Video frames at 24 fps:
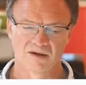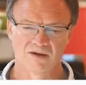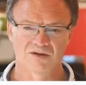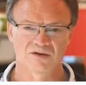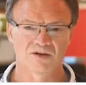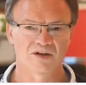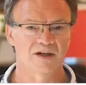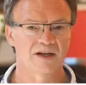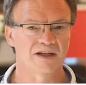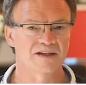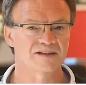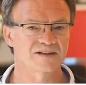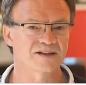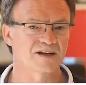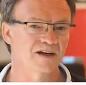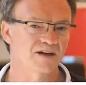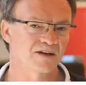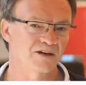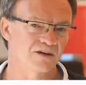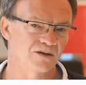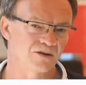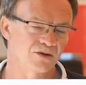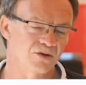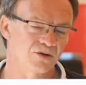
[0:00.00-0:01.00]
So let's
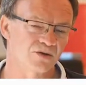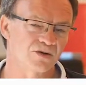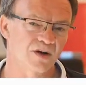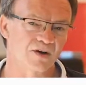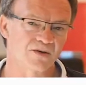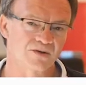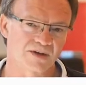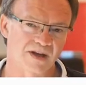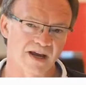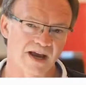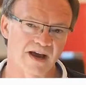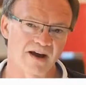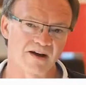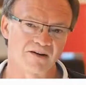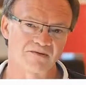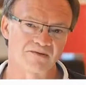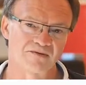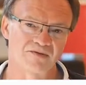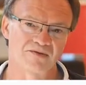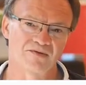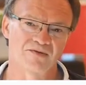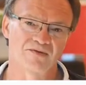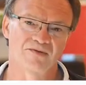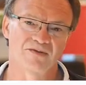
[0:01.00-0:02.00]
say you don't
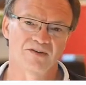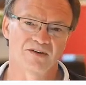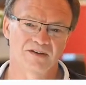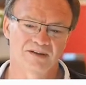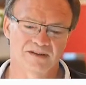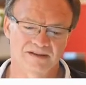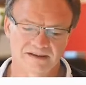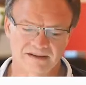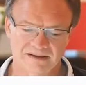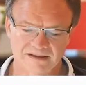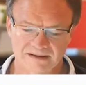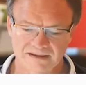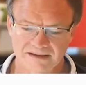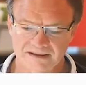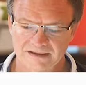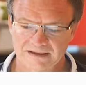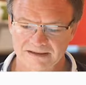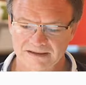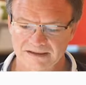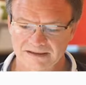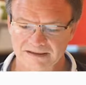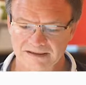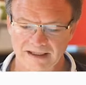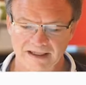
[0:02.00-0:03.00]
have
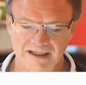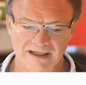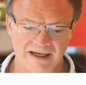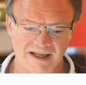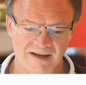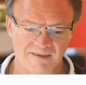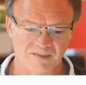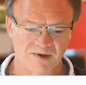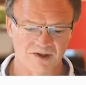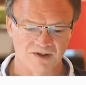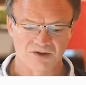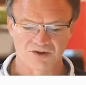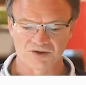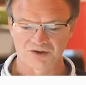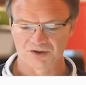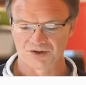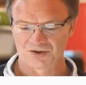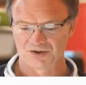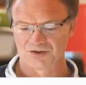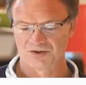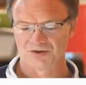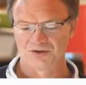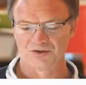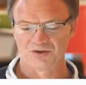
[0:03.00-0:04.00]
an
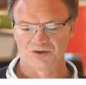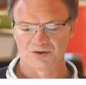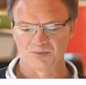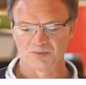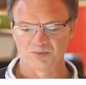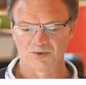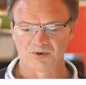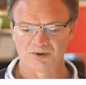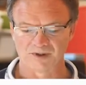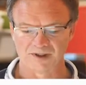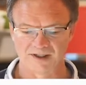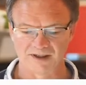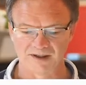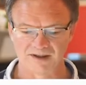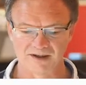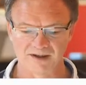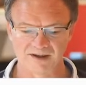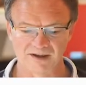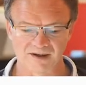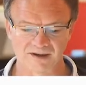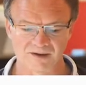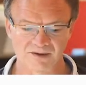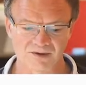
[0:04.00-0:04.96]
image to pull in here.